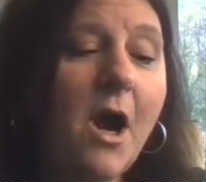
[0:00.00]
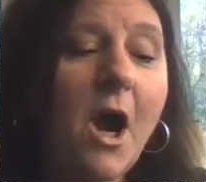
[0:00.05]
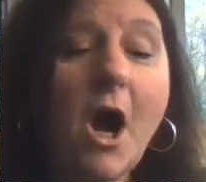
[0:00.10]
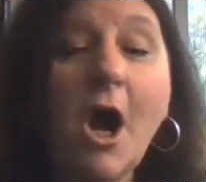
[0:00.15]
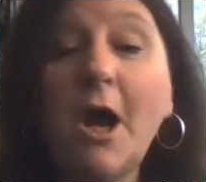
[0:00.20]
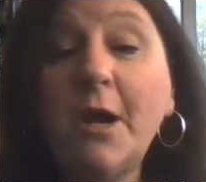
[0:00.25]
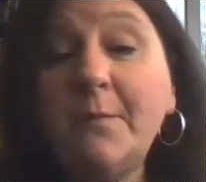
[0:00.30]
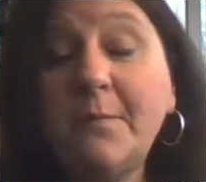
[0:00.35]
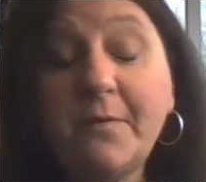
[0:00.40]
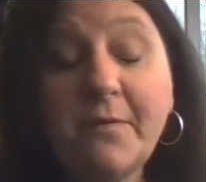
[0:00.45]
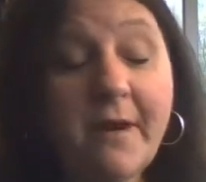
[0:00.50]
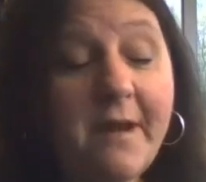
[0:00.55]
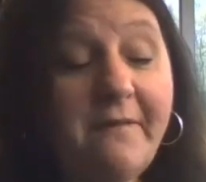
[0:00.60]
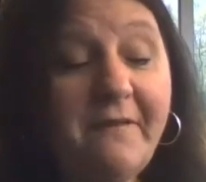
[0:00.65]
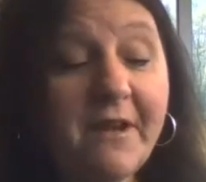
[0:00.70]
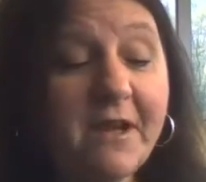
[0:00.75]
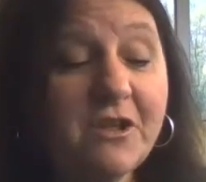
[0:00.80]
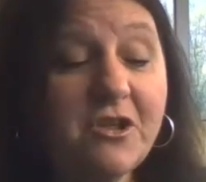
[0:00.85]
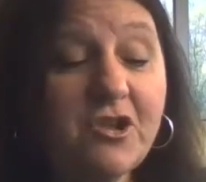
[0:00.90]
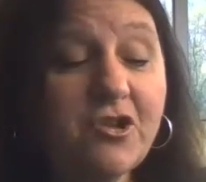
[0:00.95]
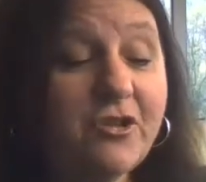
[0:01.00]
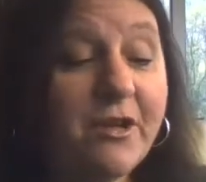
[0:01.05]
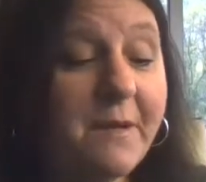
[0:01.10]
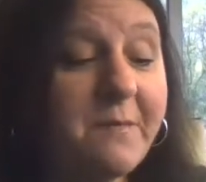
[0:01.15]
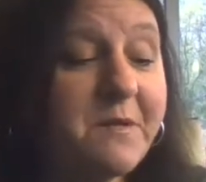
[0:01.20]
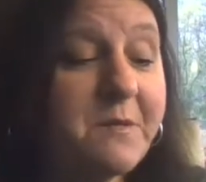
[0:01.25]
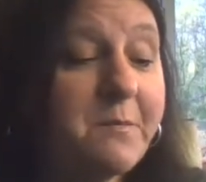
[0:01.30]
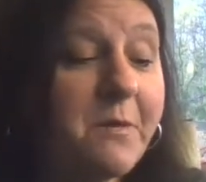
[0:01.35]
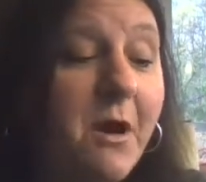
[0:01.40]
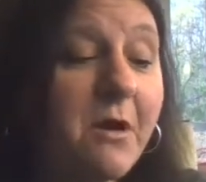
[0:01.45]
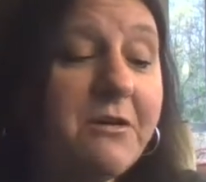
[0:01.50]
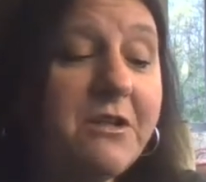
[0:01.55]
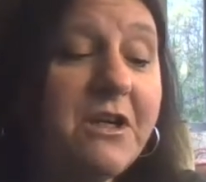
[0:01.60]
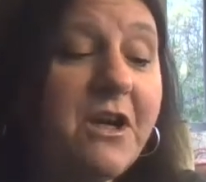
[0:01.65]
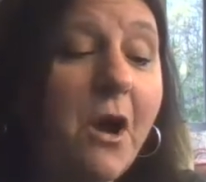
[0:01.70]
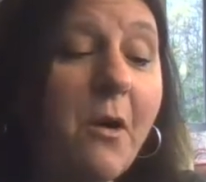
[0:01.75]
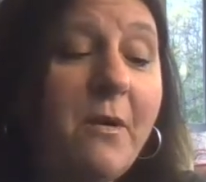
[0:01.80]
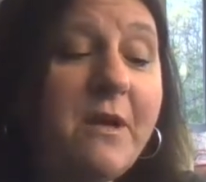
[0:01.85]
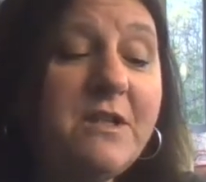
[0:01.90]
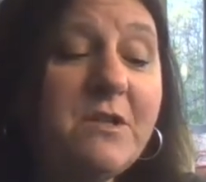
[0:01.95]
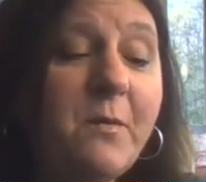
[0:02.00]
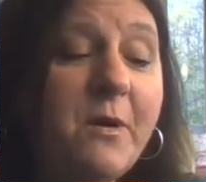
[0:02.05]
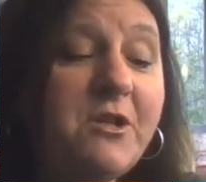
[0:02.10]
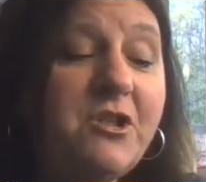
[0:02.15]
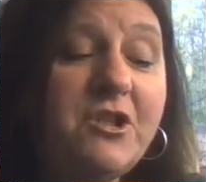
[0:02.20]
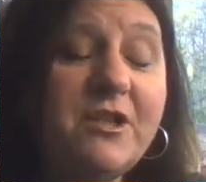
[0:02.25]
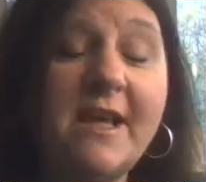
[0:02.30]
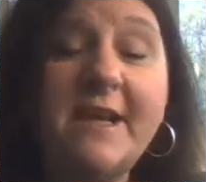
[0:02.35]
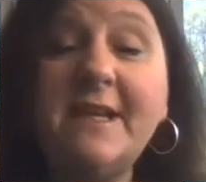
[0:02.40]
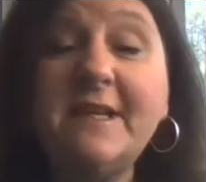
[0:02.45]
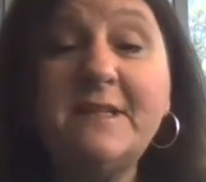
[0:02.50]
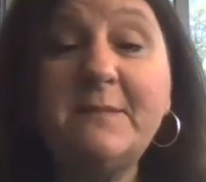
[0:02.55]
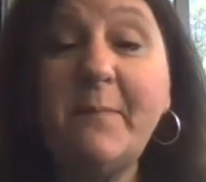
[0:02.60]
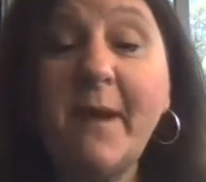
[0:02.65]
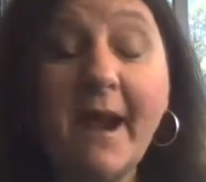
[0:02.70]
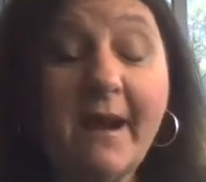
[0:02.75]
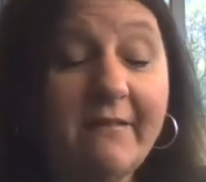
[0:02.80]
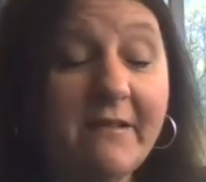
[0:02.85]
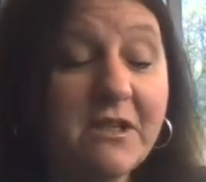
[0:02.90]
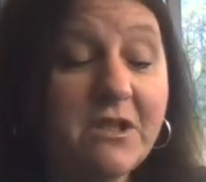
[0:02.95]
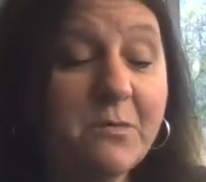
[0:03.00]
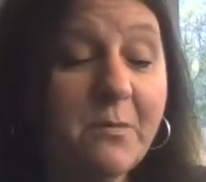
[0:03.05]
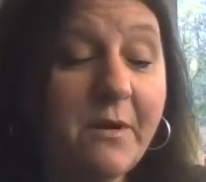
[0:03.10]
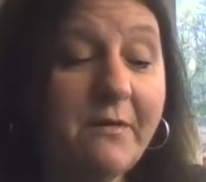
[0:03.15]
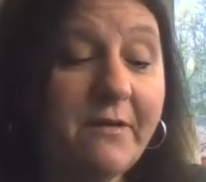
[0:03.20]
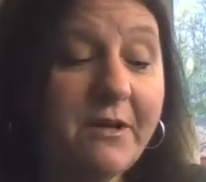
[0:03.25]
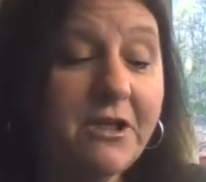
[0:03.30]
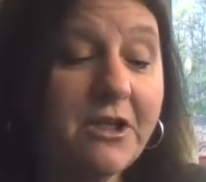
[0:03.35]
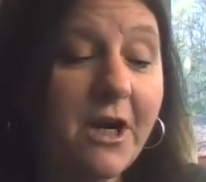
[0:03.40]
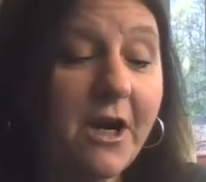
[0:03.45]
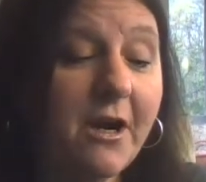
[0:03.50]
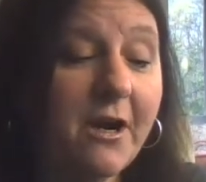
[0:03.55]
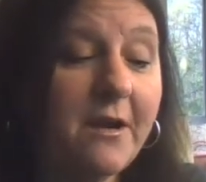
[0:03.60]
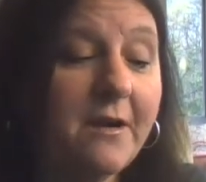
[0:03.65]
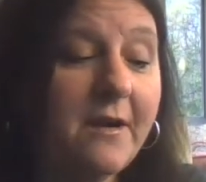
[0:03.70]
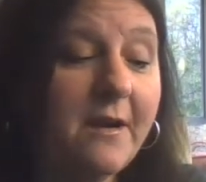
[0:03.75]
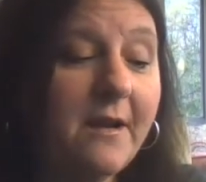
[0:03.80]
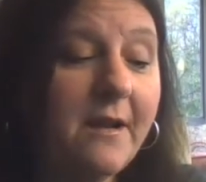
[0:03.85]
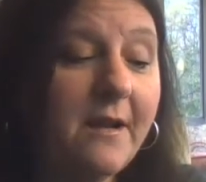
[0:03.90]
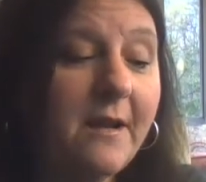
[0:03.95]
On previous trips, Brogden always wished that his parents would return.